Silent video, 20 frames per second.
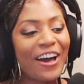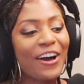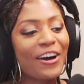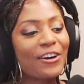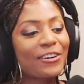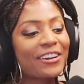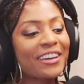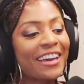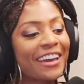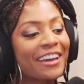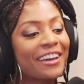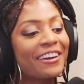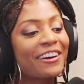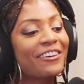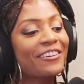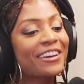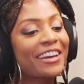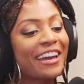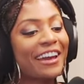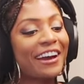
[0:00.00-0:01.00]
Okay,
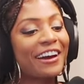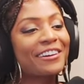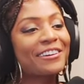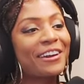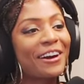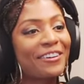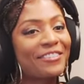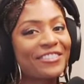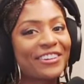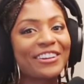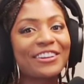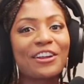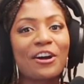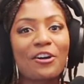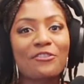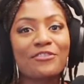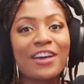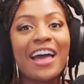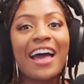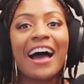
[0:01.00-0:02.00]
okay, enough,
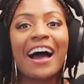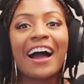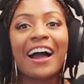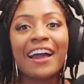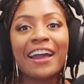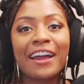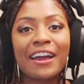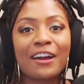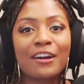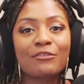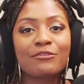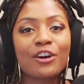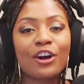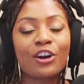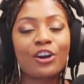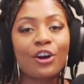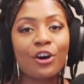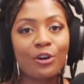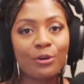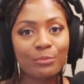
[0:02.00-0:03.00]
enough. I have a
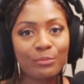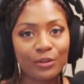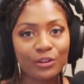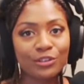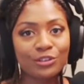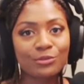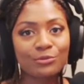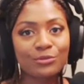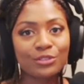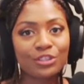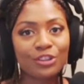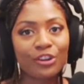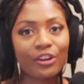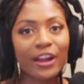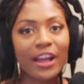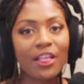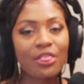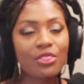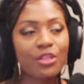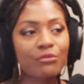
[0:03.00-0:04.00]
co producer
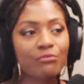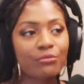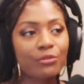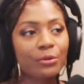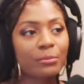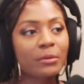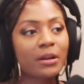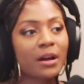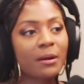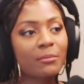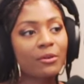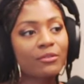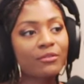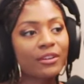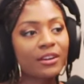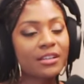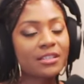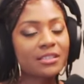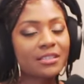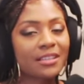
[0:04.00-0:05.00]
in the room. Come
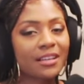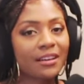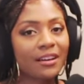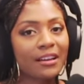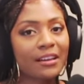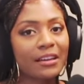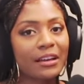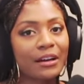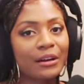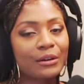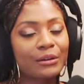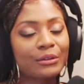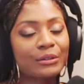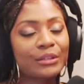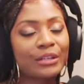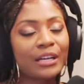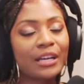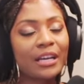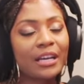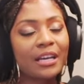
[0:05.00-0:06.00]
over and say hello.
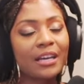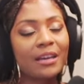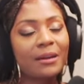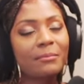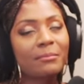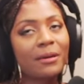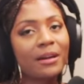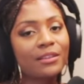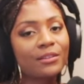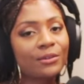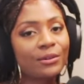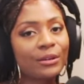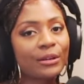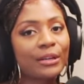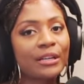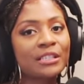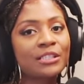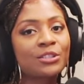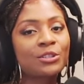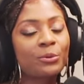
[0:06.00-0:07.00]
My
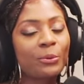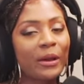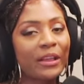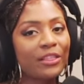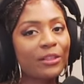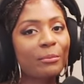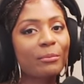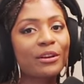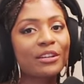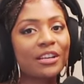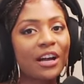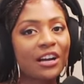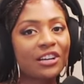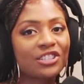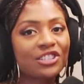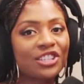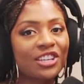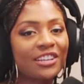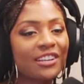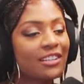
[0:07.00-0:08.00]
daughter is doing the
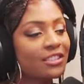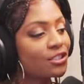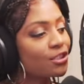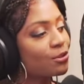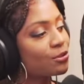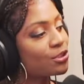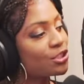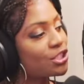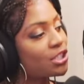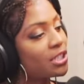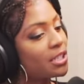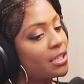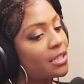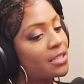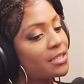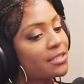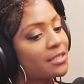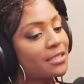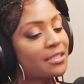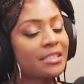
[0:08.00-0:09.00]
production, and so she
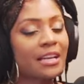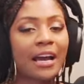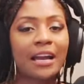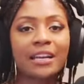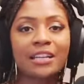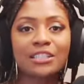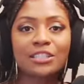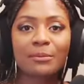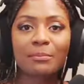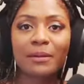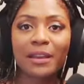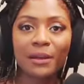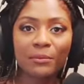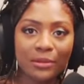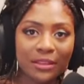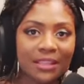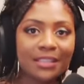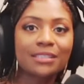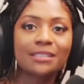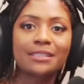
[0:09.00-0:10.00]
is deciding to play with the